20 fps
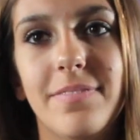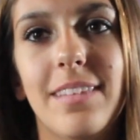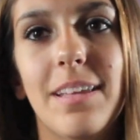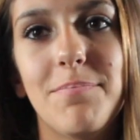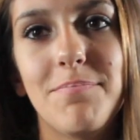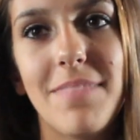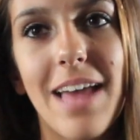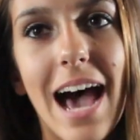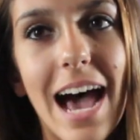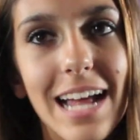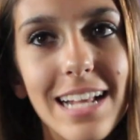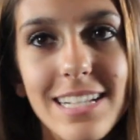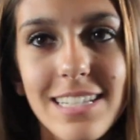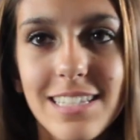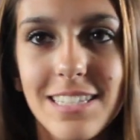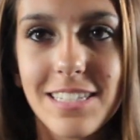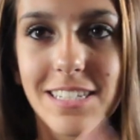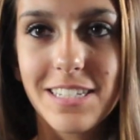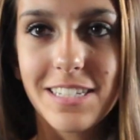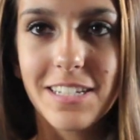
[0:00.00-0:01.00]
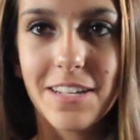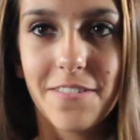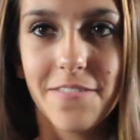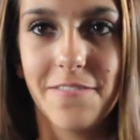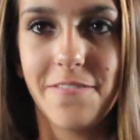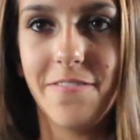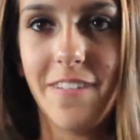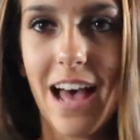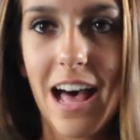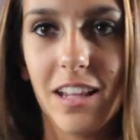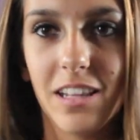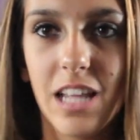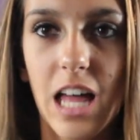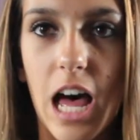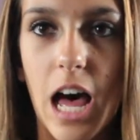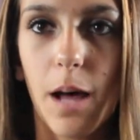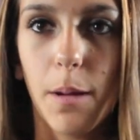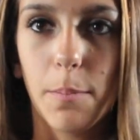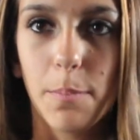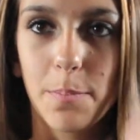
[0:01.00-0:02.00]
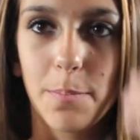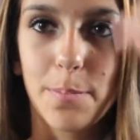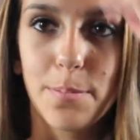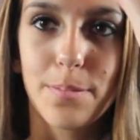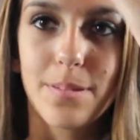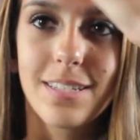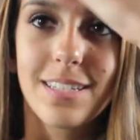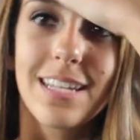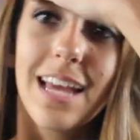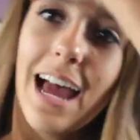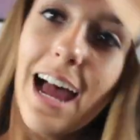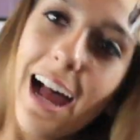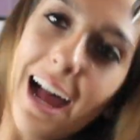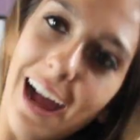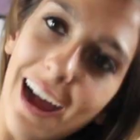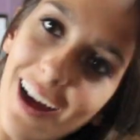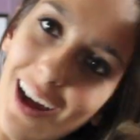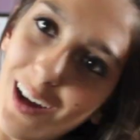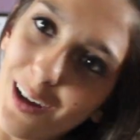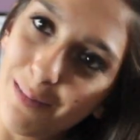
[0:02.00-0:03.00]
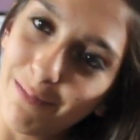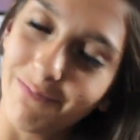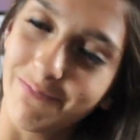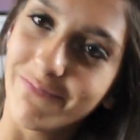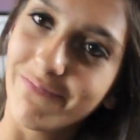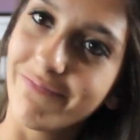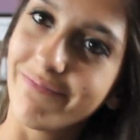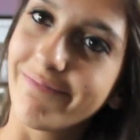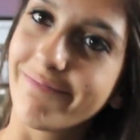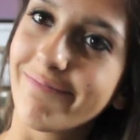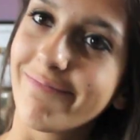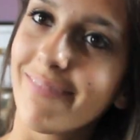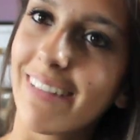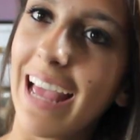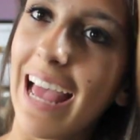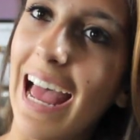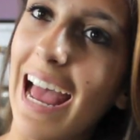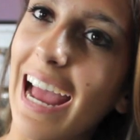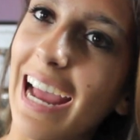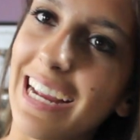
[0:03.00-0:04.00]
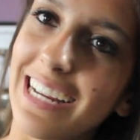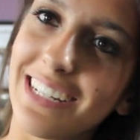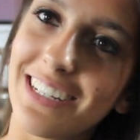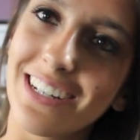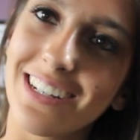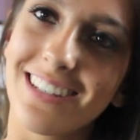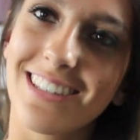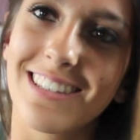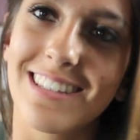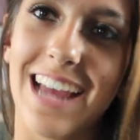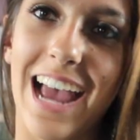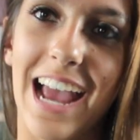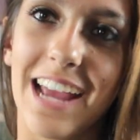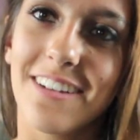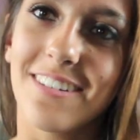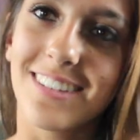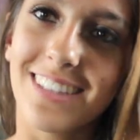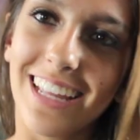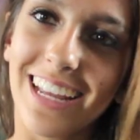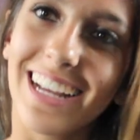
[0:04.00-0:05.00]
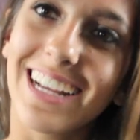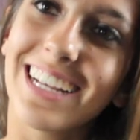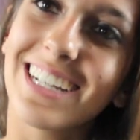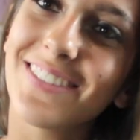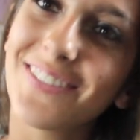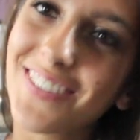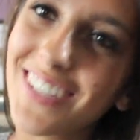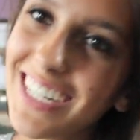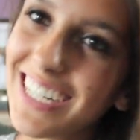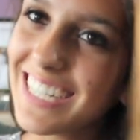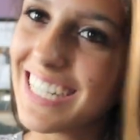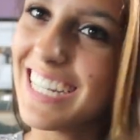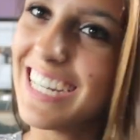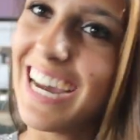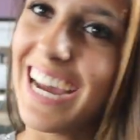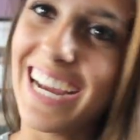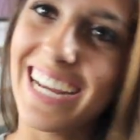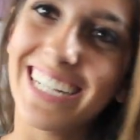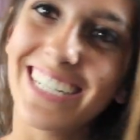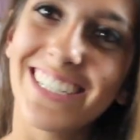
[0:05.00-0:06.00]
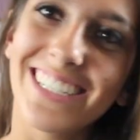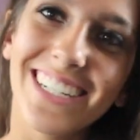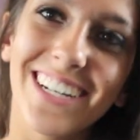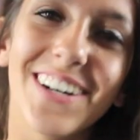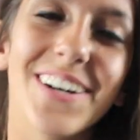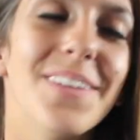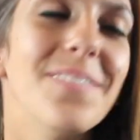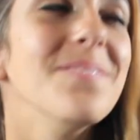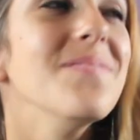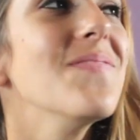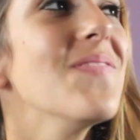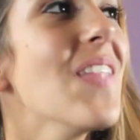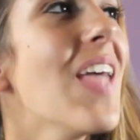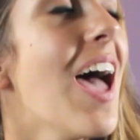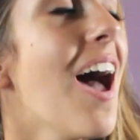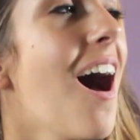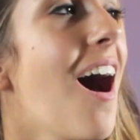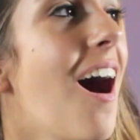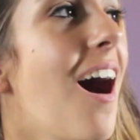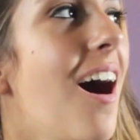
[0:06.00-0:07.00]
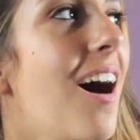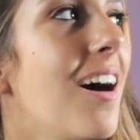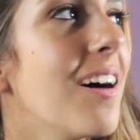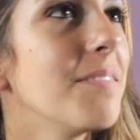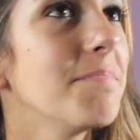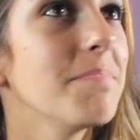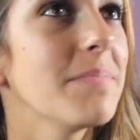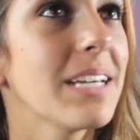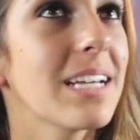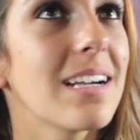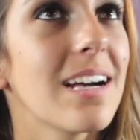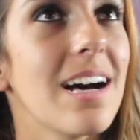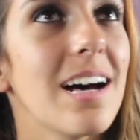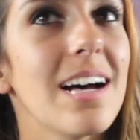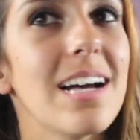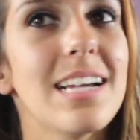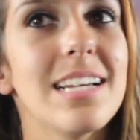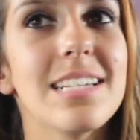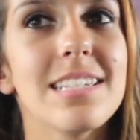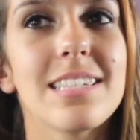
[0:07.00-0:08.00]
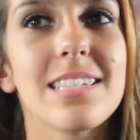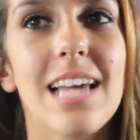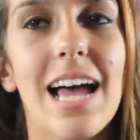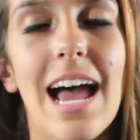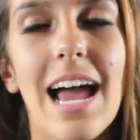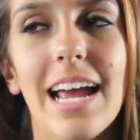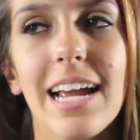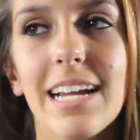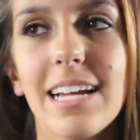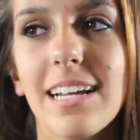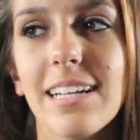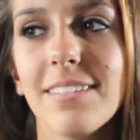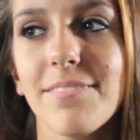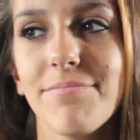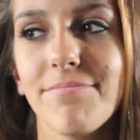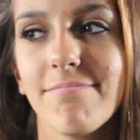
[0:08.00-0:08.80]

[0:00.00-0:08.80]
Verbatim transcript: not developed. Um, I just, I don't think I'm ready. I don't know. Um, because I,